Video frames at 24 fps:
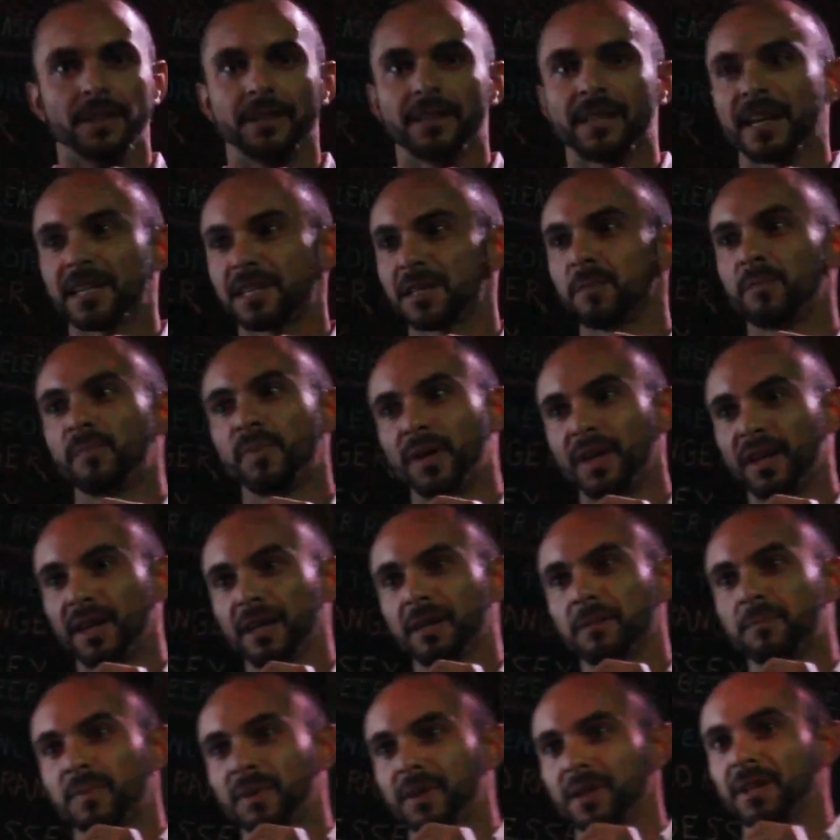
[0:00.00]
That's a
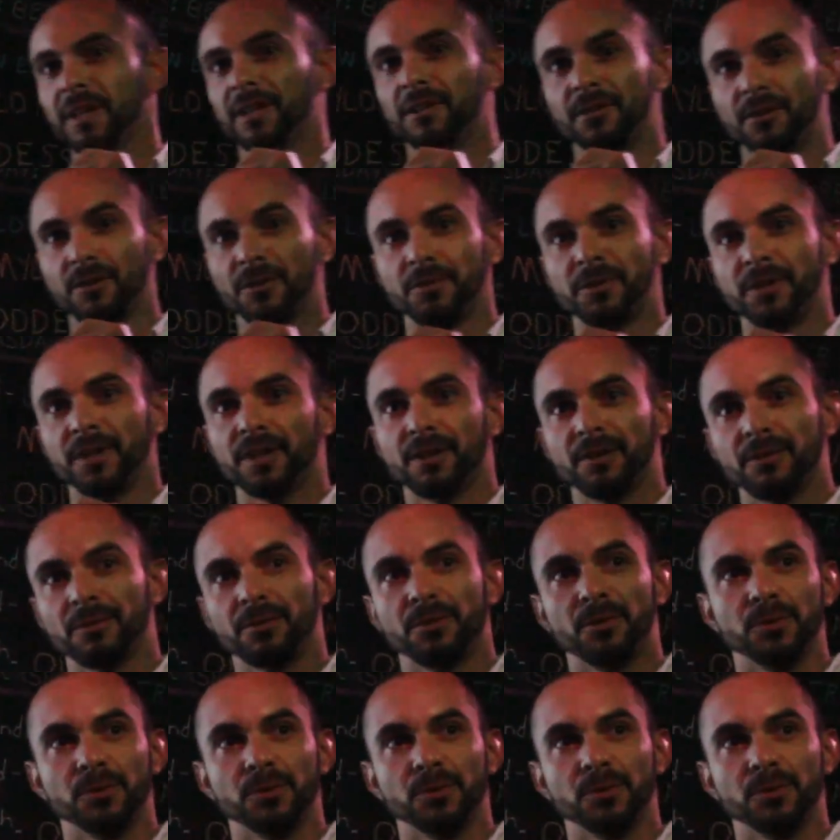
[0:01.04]
big, big no-no.